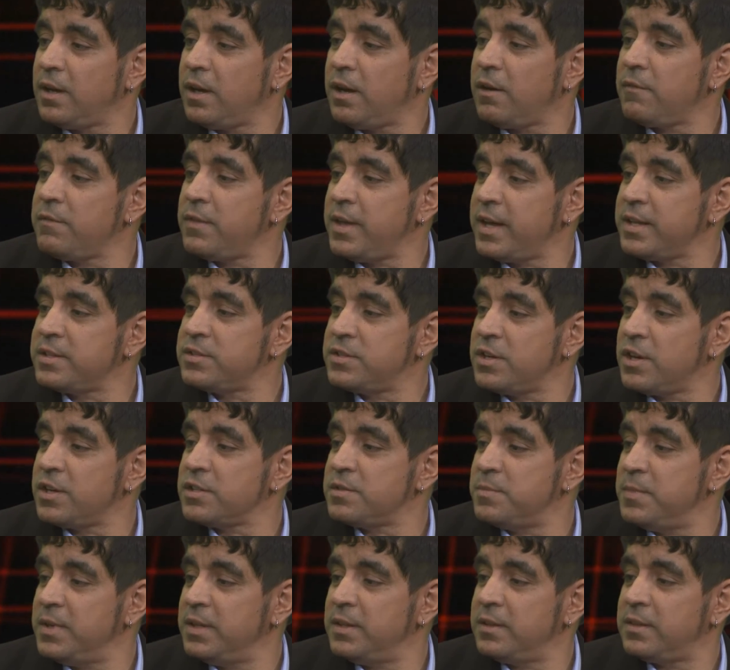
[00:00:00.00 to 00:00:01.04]
of that
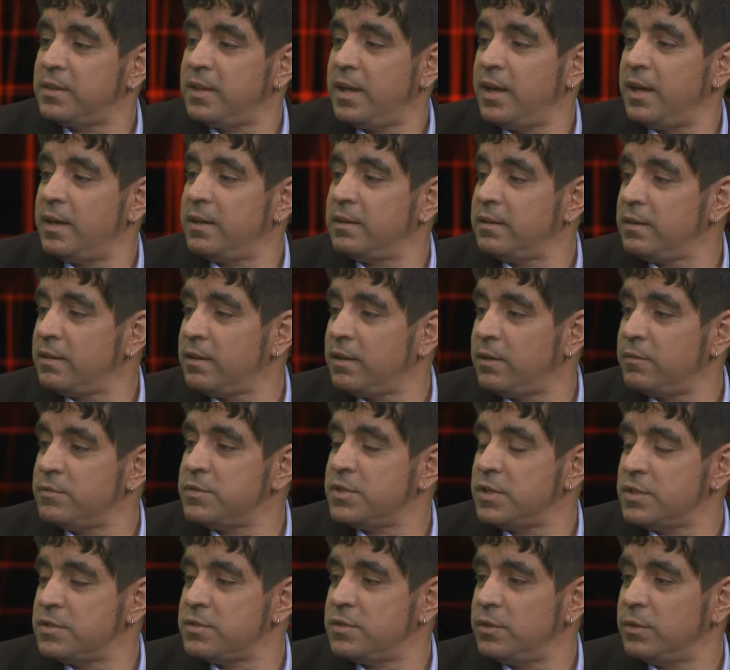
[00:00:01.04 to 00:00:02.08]
judgment of
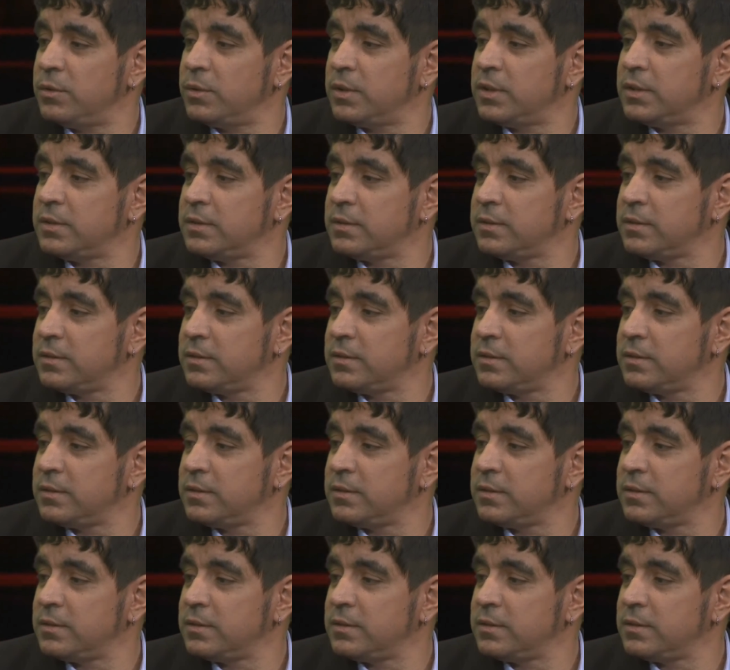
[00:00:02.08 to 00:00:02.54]
Judge Dugan?